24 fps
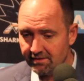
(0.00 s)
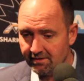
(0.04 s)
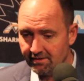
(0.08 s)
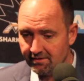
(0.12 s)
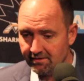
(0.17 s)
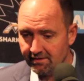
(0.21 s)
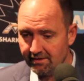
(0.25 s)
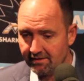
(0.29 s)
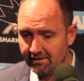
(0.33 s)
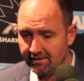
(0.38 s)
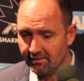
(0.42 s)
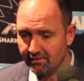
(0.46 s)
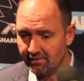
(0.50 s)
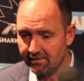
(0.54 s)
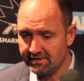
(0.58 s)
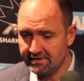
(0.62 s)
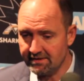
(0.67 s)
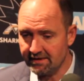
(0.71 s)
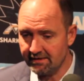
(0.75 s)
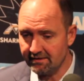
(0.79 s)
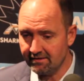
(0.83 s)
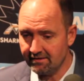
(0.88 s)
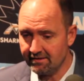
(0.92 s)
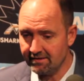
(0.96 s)
You know, I thought we
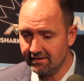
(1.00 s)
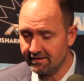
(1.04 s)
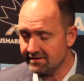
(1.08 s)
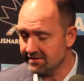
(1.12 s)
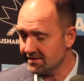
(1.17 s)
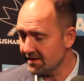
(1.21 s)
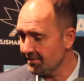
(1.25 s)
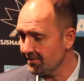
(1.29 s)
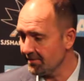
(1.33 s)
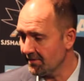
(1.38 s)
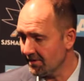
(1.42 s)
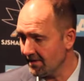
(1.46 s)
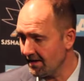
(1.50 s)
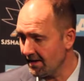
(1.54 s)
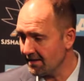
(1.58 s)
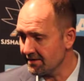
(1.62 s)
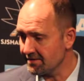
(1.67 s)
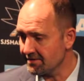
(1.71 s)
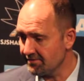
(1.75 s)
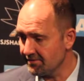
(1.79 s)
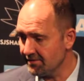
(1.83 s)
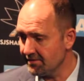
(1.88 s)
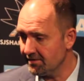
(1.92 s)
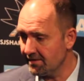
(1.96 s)
tightened things up the
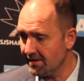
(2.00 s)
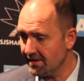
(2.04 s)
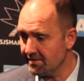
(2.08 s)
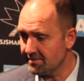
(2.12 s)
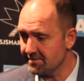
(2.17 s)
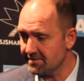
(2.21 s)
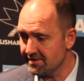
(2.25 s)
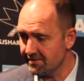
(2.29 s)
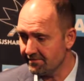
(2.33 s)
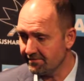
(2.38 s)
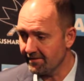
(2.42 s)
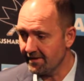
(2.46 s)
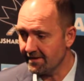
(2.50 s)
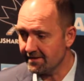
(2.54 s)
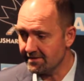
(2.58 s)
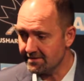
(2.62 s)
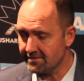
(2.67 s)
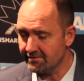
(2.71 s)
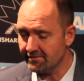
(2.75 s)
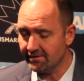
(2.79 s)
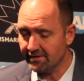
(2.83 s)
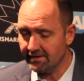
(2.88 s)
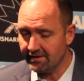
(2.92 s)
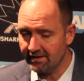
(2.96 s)
last few games
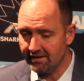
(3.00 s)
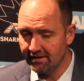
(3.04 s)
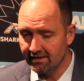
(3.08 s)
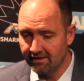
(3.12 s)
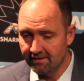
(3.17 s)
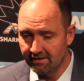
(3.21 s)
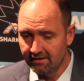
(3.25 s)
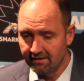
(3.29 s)
defensively.